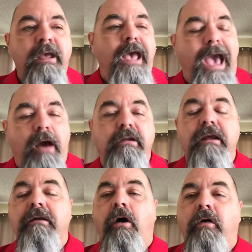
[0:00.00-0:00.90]
How
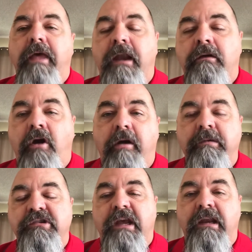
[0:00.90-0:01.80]
did all that
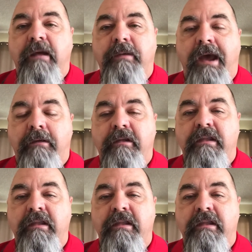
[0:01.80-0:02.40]
garbage end up out in